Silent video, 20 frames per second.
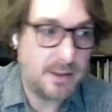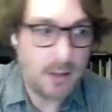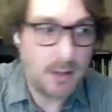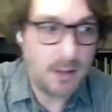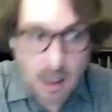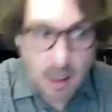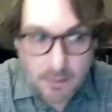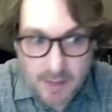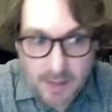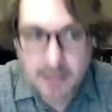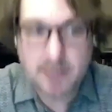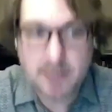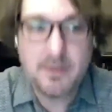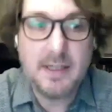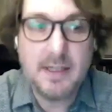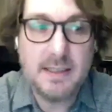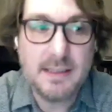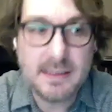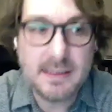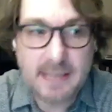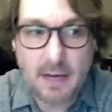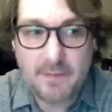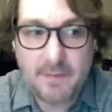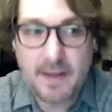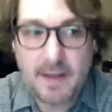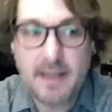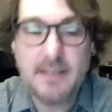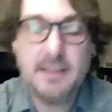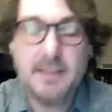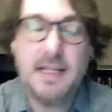The heart rate increases,
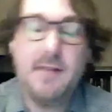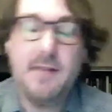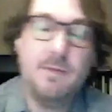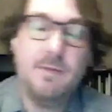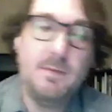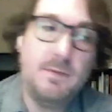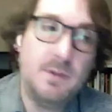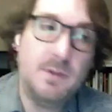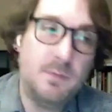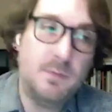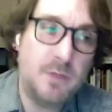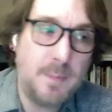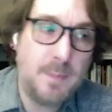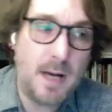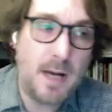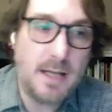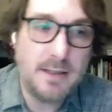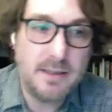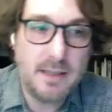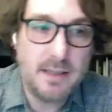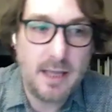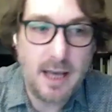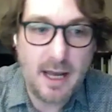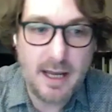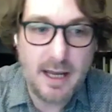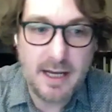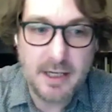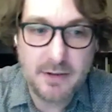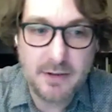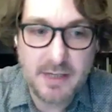galvanic skin response
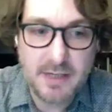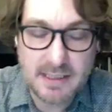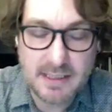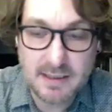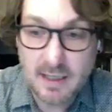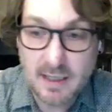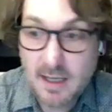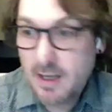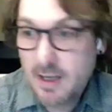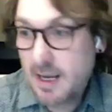increases,